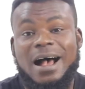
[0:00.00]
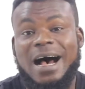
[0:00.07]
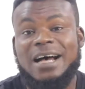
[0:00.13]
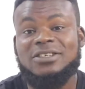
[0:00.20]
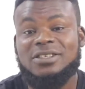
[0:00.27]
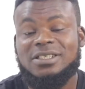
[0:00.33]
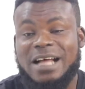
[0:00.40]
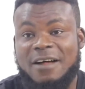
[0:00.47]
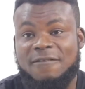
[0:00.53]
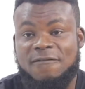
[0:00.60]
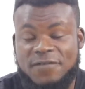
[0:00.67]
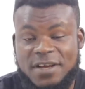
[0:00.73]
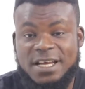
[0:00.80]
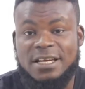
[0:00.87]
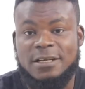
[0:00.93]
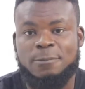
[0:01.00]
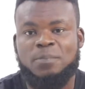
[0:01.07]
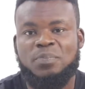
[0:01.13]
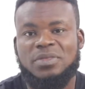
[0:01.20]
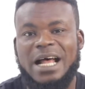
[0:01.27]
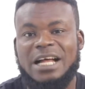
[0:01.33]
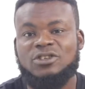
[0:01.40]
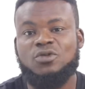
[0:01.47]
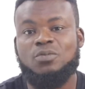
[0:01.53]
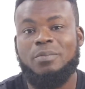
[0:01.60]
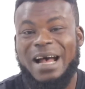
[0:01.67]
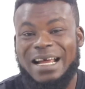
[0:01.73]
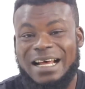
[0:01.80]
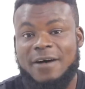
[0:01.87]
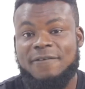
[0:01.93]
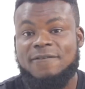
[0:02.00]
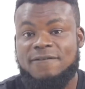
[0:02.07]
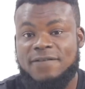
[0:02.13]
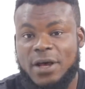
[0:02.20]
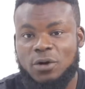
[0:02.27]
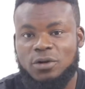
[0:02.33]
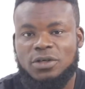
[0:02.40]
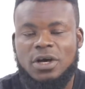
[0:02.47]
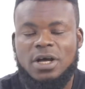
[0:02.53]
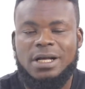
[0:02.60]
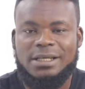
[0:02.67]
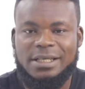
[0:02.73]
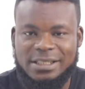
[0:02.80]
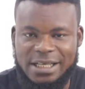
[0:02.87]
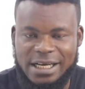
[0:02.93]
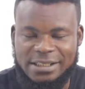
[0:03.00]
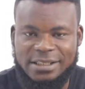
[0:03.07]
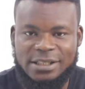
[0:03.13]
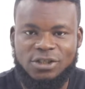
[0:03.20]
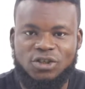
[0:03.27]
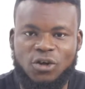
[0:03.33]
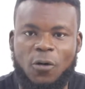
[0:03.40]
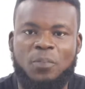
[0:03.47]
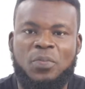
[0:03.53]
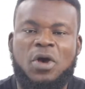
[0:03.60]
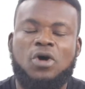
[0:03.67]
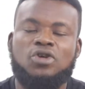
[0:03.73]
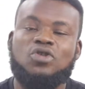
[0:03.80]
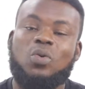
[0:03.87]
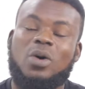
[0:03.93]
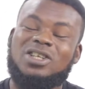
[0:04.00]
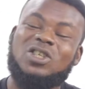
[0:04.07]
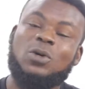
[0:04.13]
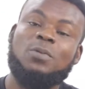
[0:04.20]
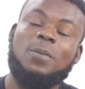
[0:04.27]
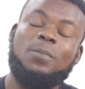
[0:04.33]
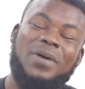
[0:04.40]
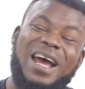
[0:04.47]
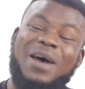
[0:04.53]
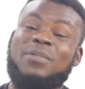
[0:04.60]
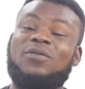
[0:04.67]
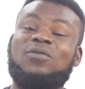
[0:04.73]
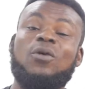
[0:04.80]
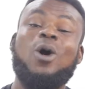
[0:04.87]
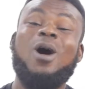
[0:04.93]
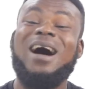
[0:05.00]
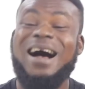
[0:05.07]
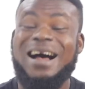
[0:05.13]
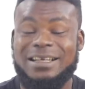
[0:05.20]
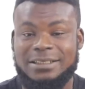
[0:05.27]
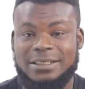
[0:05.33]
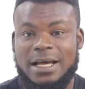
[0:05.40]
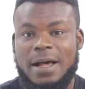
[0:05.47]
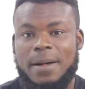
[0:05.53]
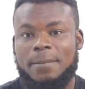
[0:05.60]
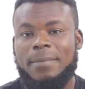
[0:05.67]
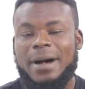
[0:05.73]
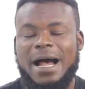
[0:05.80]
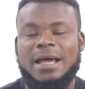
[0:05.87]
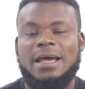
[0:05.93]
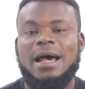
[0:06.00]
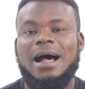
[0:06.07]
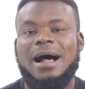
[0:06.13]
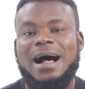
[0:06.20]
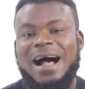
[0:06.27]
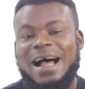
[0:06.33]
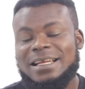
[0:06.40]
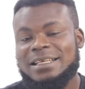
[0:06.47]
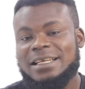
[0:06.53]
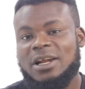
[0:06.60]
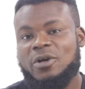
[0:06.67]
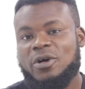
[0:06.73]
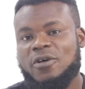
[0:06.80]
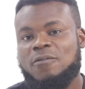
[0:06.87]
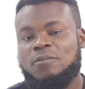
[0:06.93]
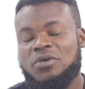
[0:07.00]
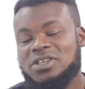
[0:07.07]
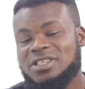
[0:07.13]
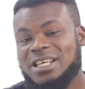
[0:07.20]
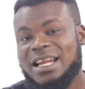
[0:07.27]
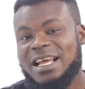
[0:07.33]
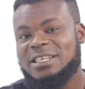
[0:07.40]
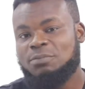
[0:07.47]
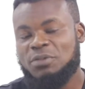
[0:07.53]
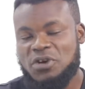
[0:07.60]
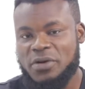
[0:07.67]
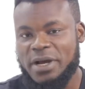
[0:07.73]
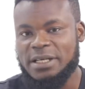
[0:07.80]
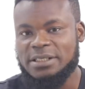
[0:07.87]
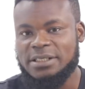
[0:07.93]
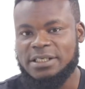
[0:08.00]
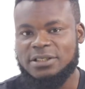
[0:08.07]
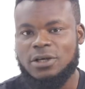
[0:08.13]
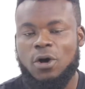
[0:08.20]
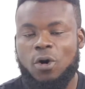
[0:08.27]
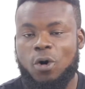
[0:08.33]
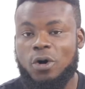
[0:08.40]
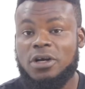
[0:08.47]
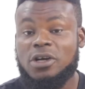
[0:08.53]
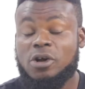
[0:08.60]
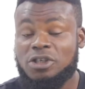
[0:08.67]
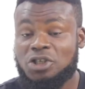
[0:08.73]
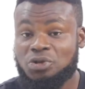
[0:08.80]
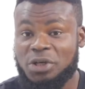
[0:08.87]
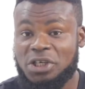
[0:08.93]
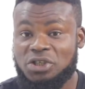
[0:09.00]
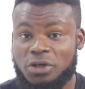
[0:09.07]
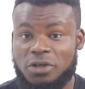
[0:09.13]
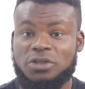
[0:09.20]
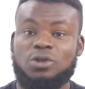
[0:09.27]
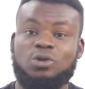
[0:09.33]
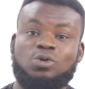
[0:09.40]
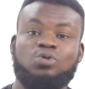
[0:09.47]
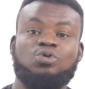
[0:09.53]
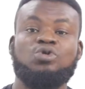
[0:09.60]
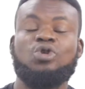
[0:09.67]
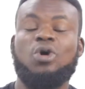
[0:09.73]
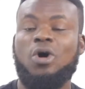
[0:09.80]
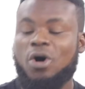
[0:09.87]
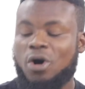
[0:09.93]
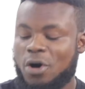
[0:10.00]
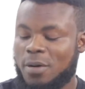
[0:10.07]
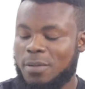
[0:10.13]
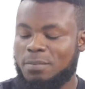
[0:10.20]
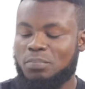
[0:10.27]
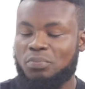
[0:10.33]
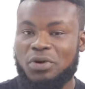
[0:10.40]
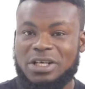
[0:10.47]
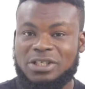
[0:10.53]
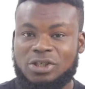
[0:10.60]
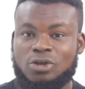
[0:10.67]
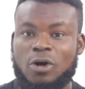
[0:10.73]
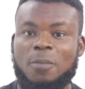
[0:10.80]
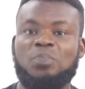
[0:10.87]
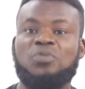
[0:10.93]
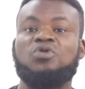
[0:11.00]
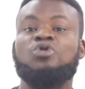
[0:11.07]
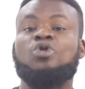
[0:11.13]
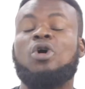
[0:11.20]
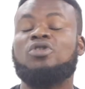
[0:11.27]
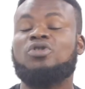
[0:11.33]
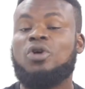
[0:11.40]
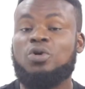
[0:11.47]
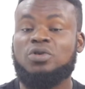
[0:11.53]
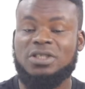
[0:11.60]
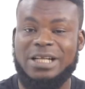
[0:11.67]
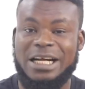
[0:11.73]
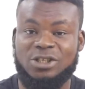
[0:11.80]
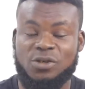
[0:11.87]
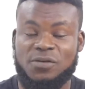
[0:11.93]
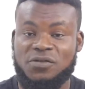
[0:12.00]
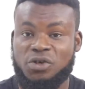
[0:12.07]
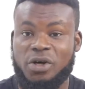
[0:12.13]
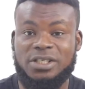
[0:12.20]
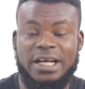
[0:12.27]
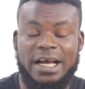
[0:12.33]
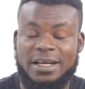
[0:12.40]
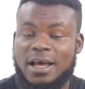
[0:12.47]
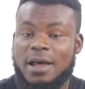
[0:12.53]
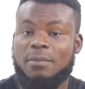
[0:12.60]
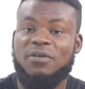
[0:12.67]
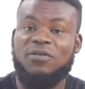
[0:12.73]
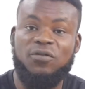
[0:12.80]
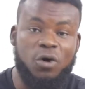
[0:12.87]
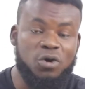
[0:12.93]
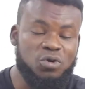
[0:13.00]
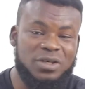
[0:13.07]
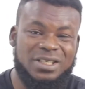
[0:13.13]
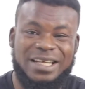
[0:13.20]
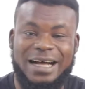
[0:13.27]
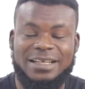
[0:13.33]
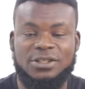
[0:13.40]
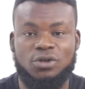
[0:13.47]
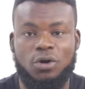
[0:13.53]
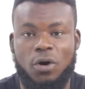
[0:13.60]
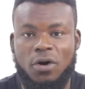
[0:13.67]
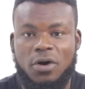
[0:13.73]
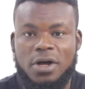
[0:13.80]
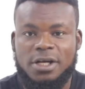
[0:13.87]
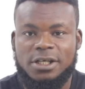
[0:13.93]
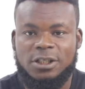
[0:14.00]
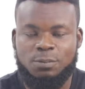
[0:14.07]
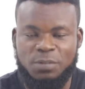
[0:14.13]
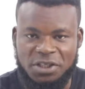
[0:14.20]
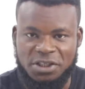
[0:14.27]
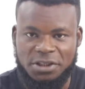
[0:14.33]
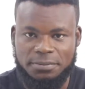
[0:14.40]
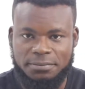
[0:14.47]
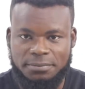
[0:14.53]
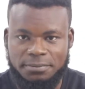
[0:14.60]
as you start feeling that you might have failed the test. So you want to prepare beforehand by adding a lot of personal experiences or illustrations to your brainstorm, to your notes that you've jotted before you start your speech.